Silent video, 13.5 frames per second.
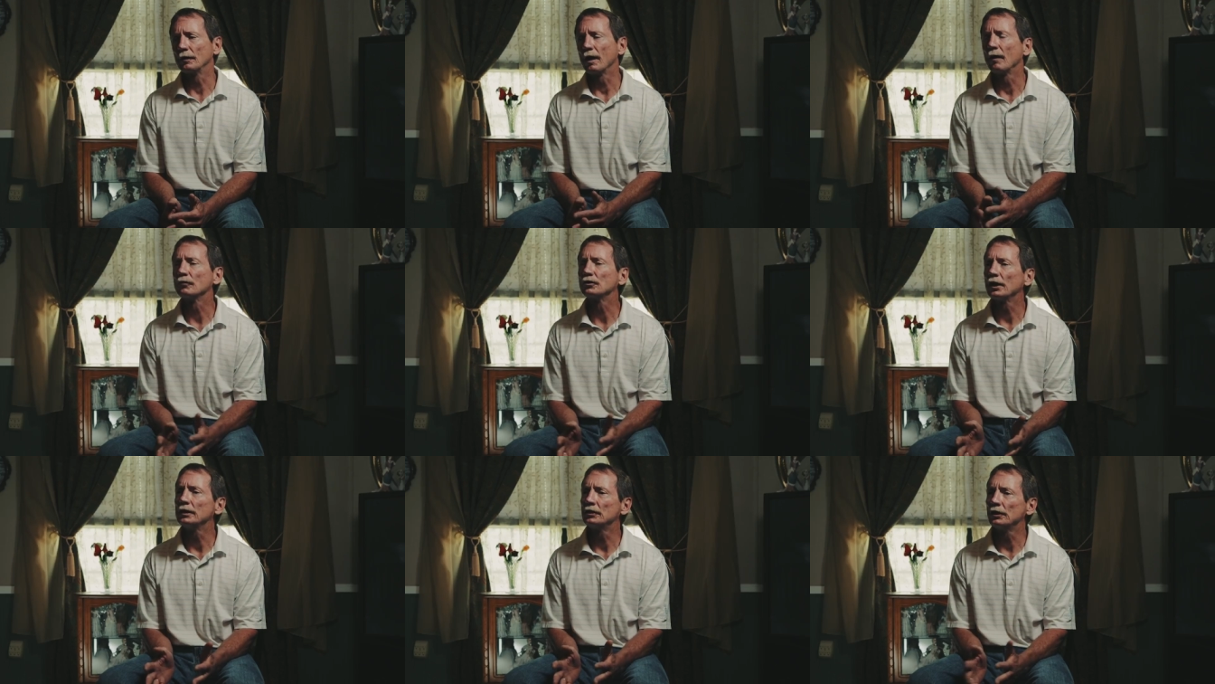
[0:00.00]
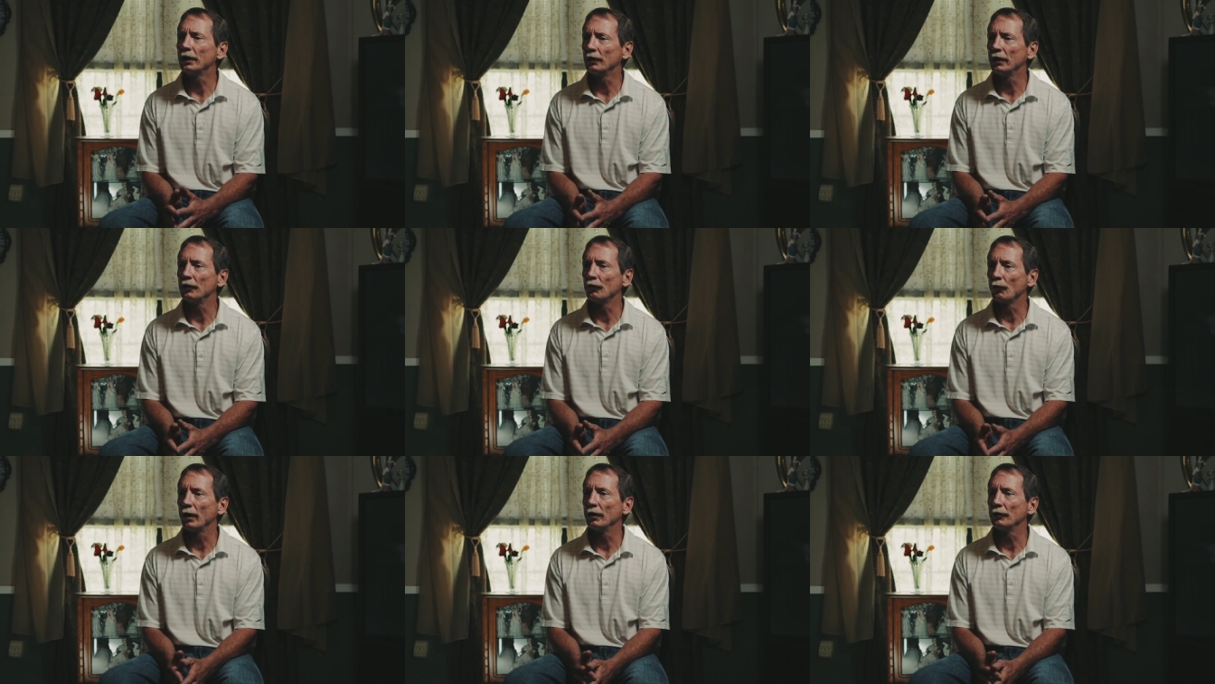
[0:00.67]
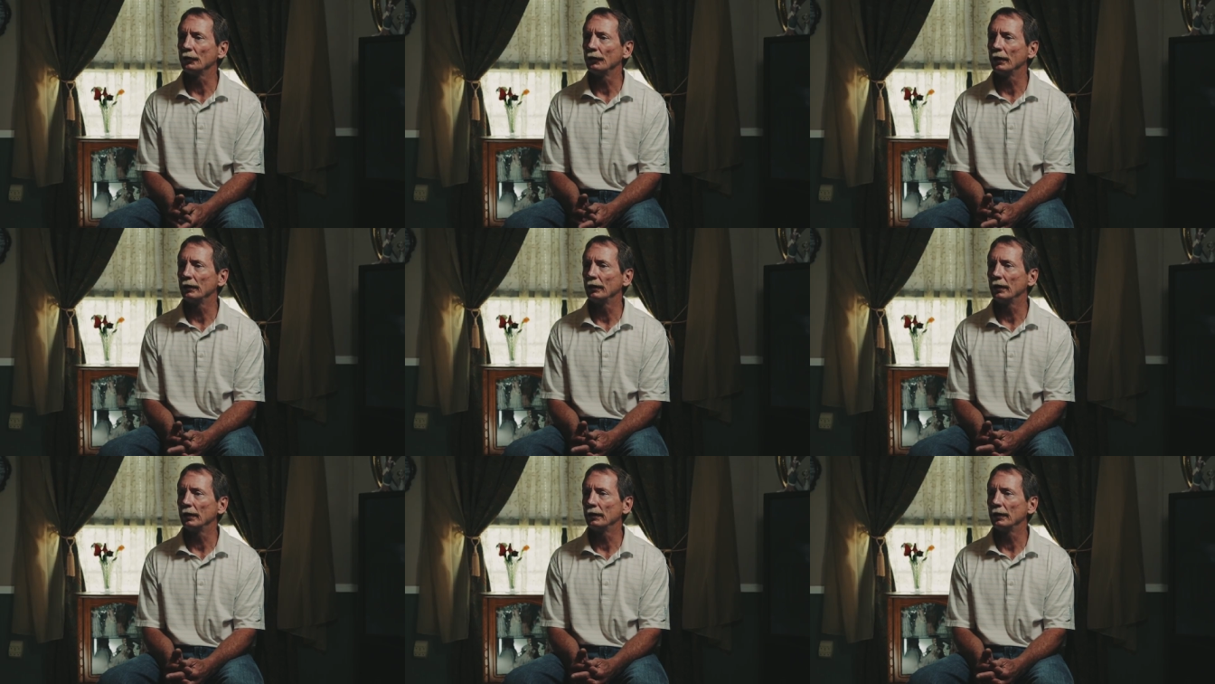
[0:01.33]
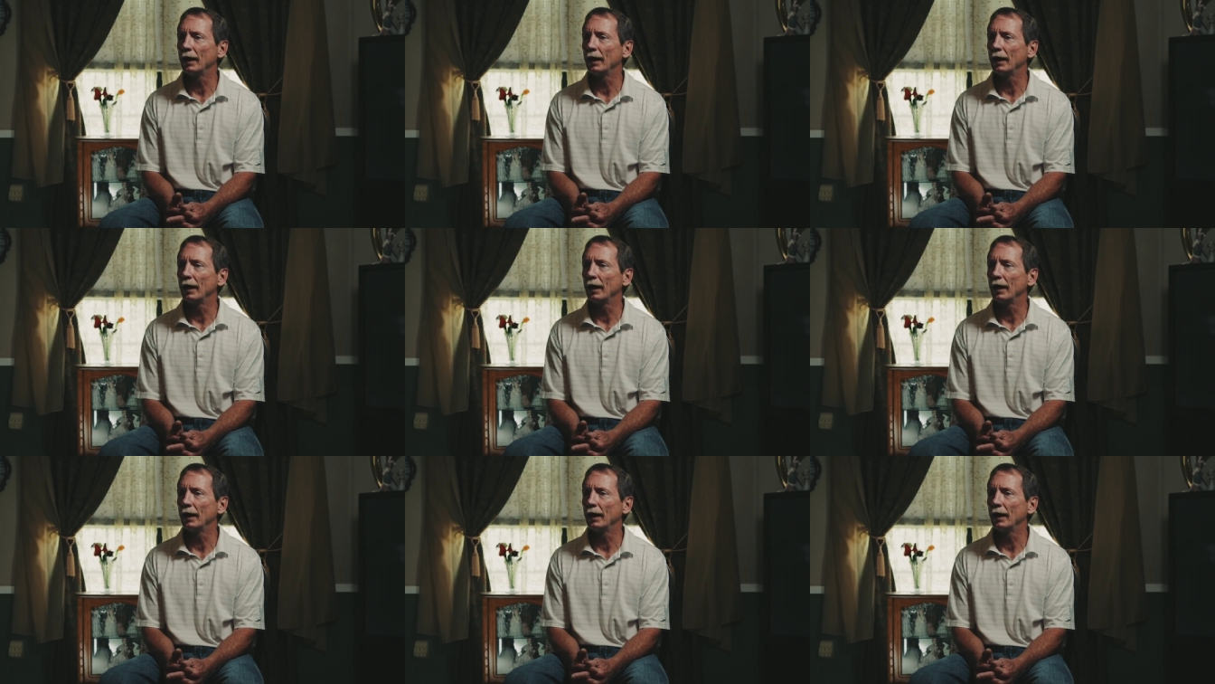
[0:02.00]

The conversation had led around to it.